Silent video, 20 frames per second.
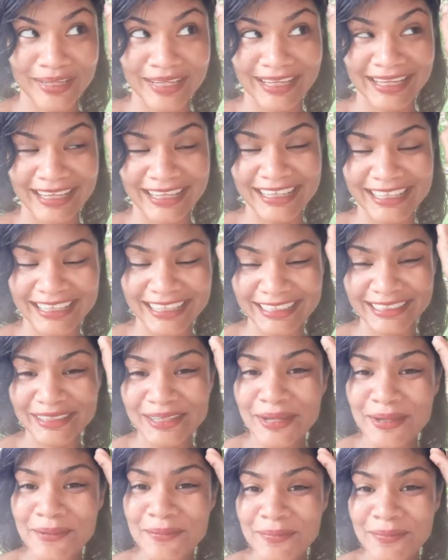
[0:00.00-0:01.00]

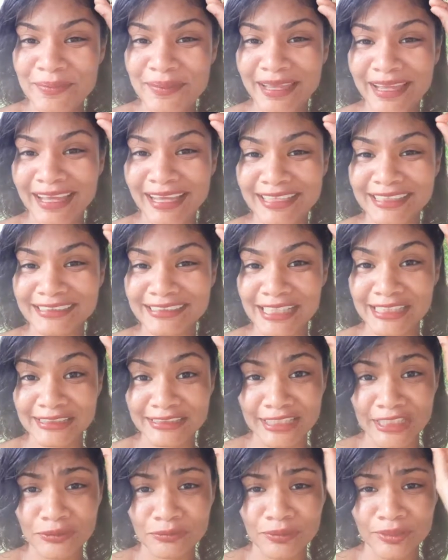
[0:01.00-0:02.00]
and it's that
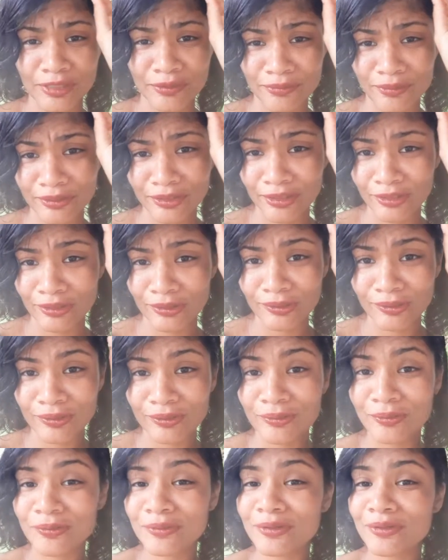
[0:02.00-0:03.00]
stage when they're really
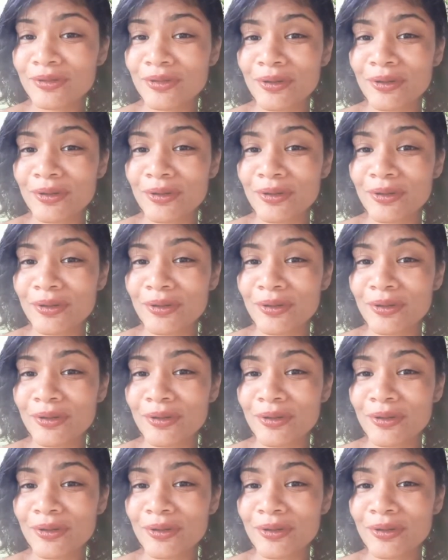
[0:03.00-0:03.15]
little.